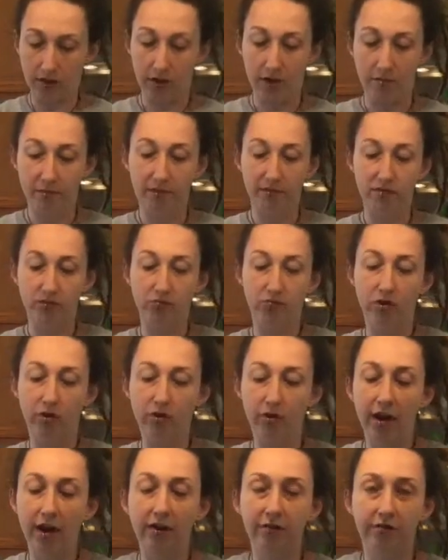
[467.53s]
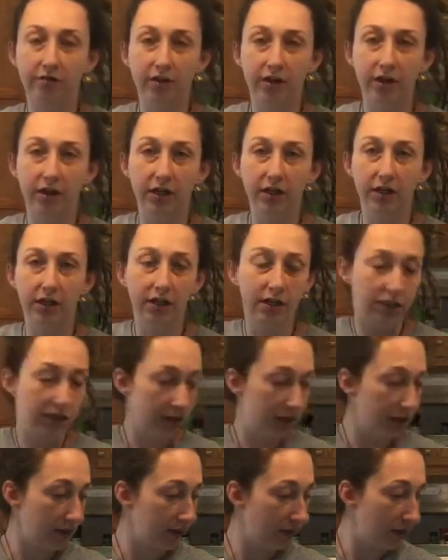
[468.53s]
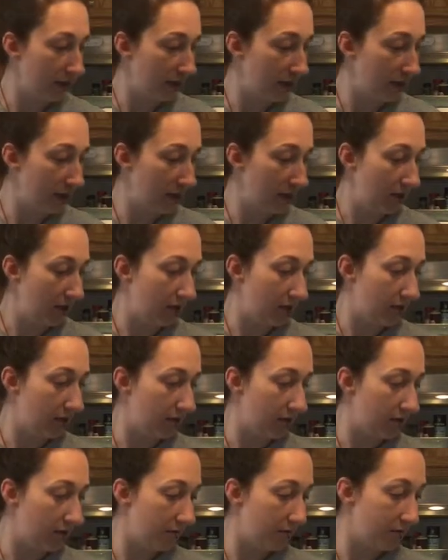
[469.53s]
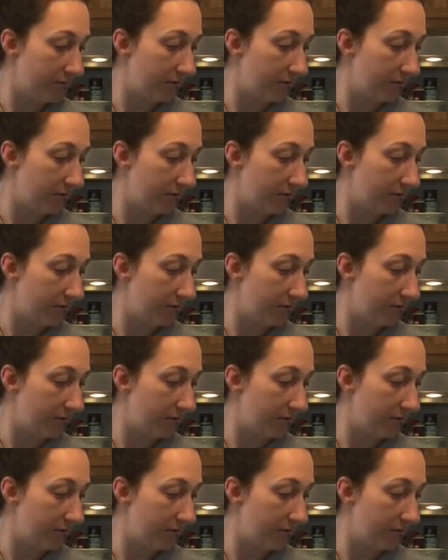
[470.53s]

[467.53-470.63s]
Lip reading: If you don't have the